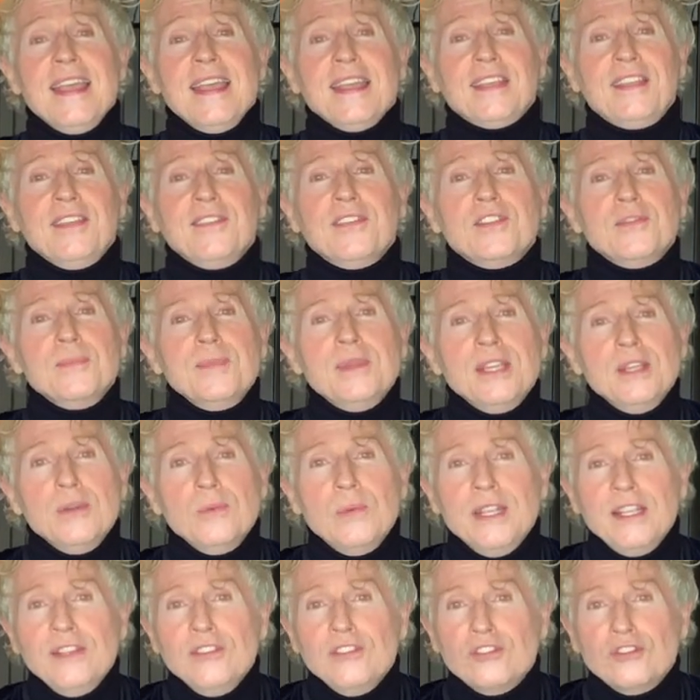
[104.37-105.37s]
gives me
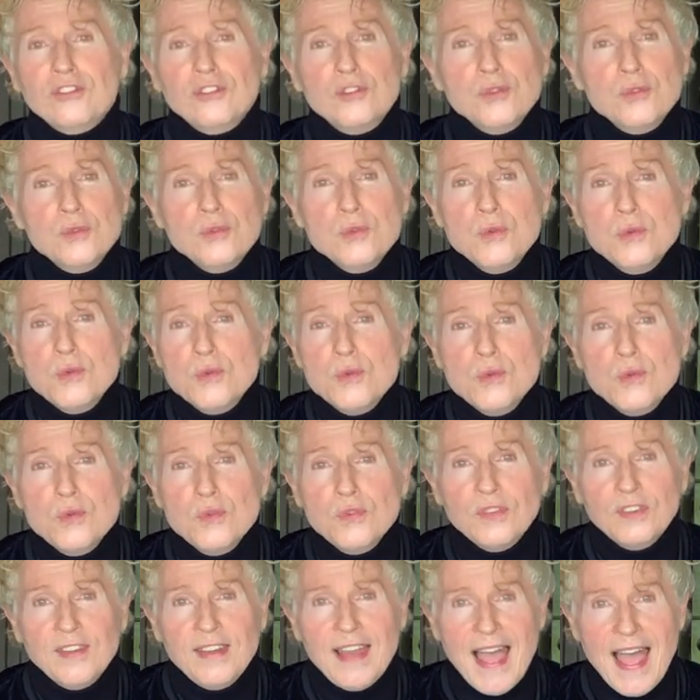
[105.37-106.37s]
wings to
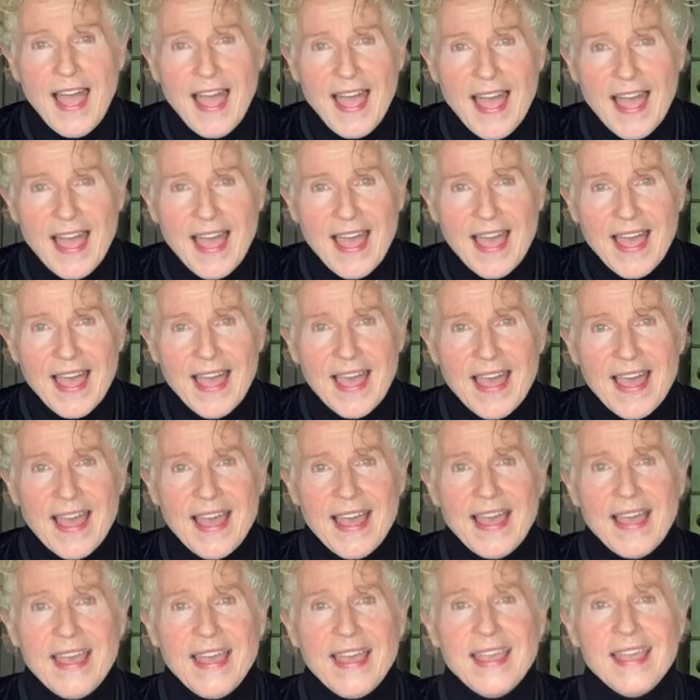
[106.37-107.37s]
fly.
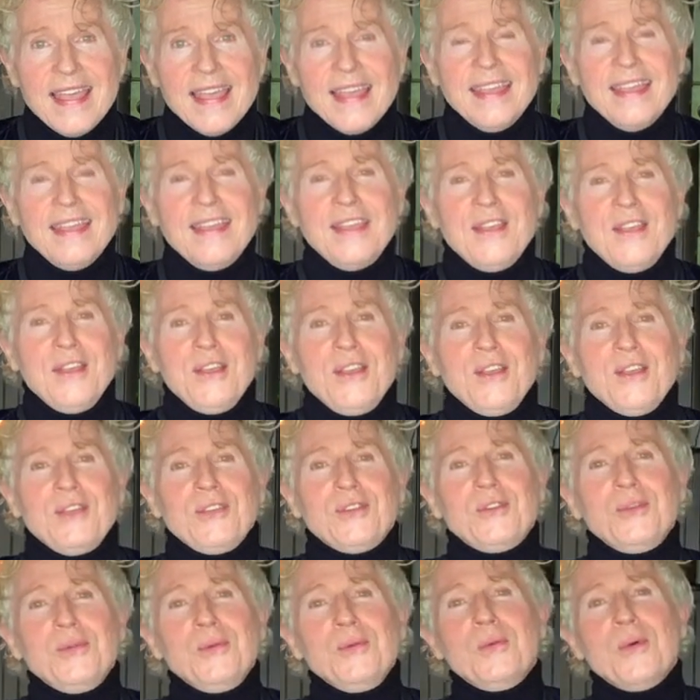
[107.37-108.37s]

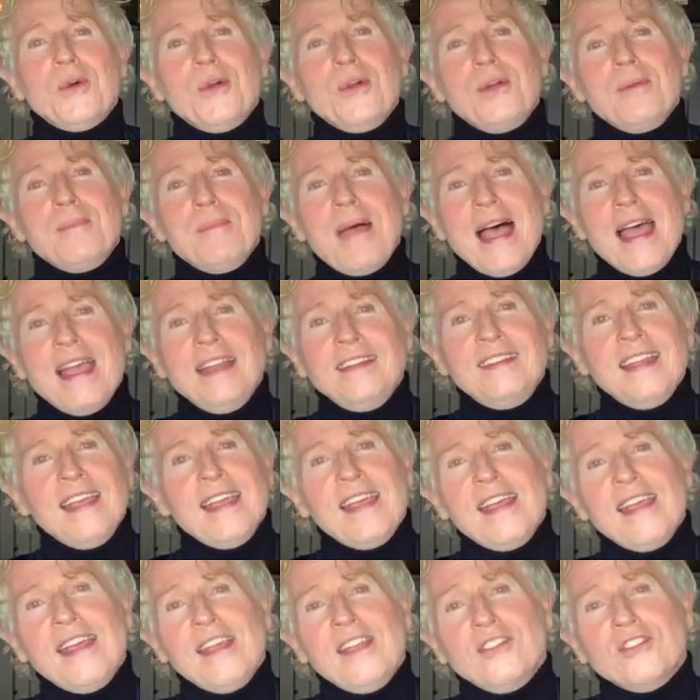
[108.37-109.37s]
You were my
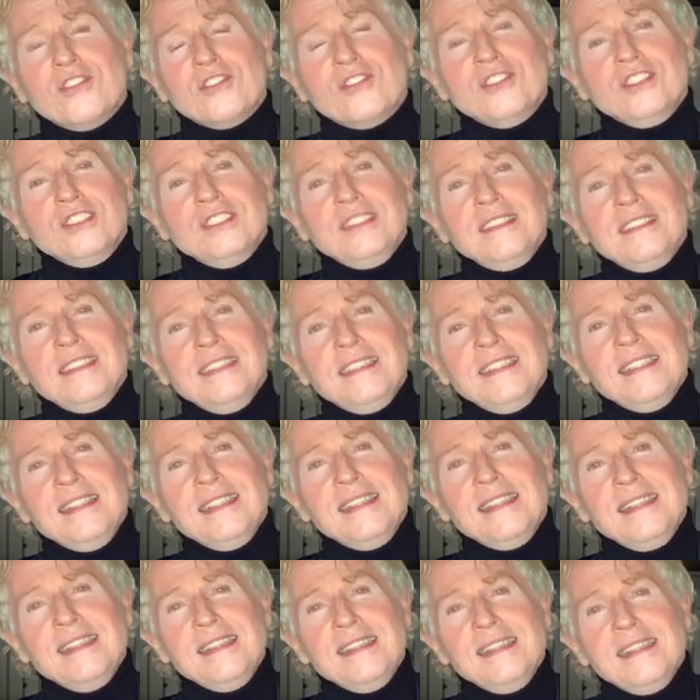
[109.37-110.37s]

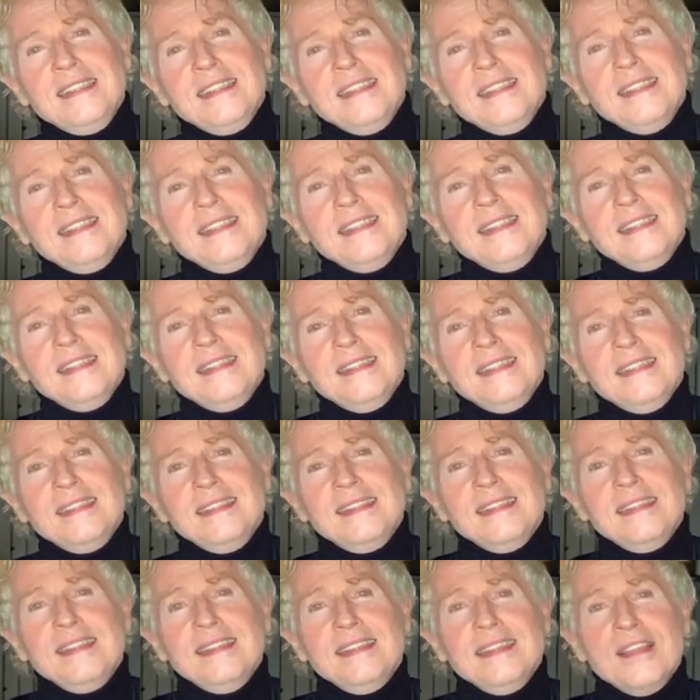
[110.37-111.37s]
destiny.
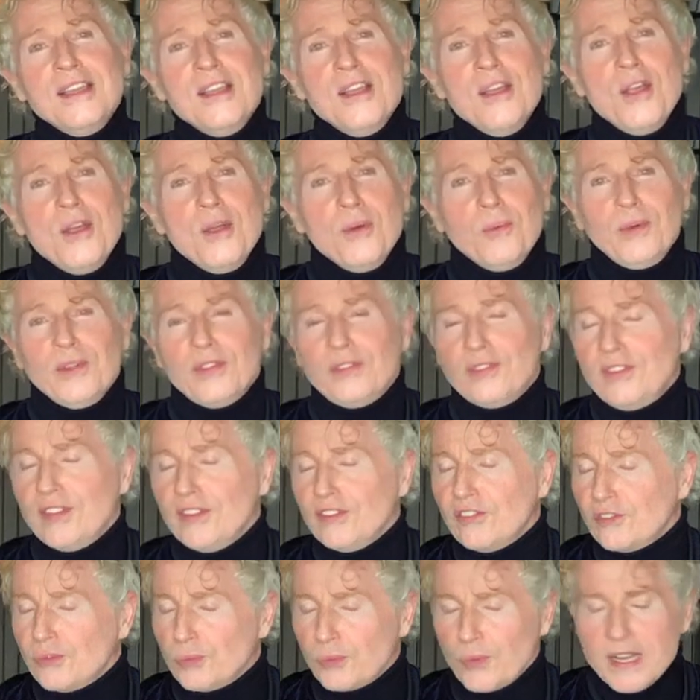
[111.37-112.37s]
With
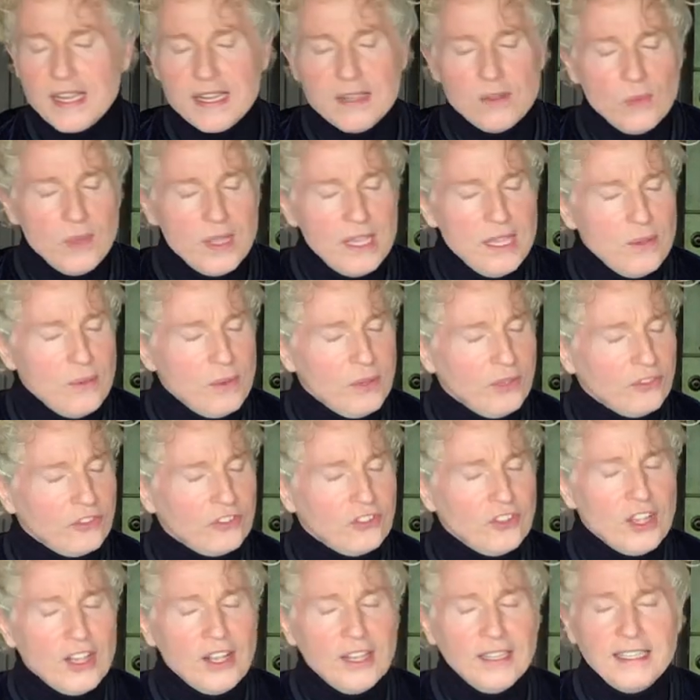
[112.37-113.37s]
this ring we will
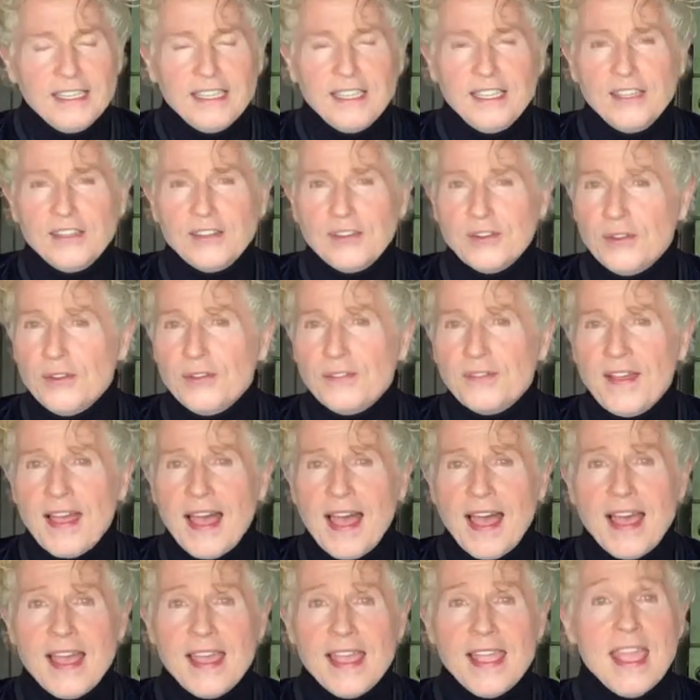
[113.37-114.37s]

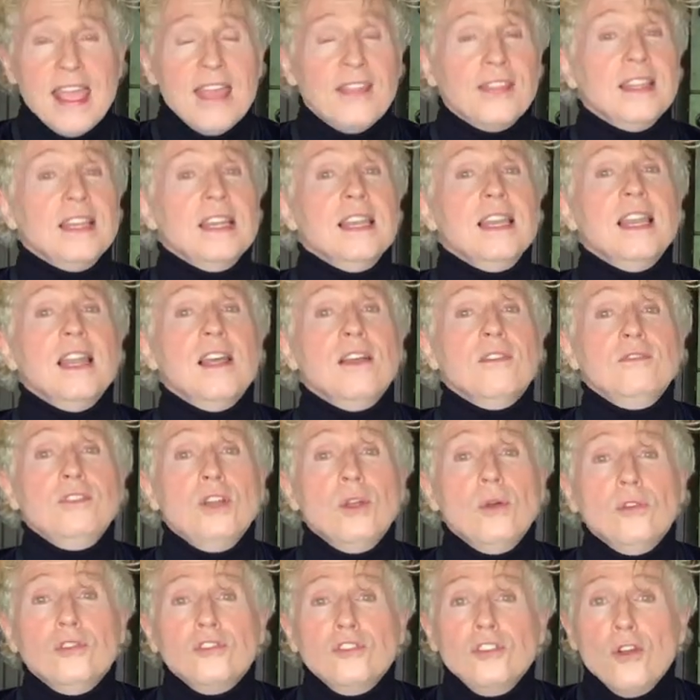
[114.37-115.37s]
solidify that love
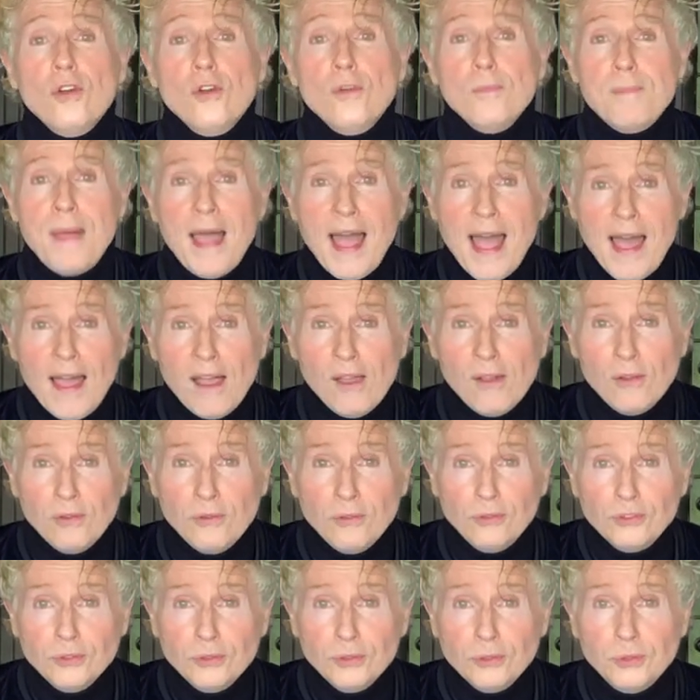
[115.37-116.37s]
knows no
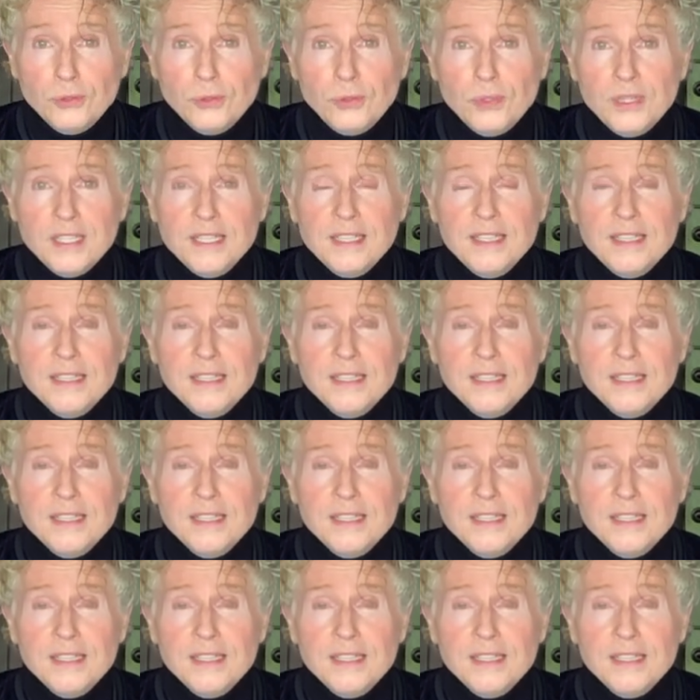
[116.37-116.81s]
boundaries.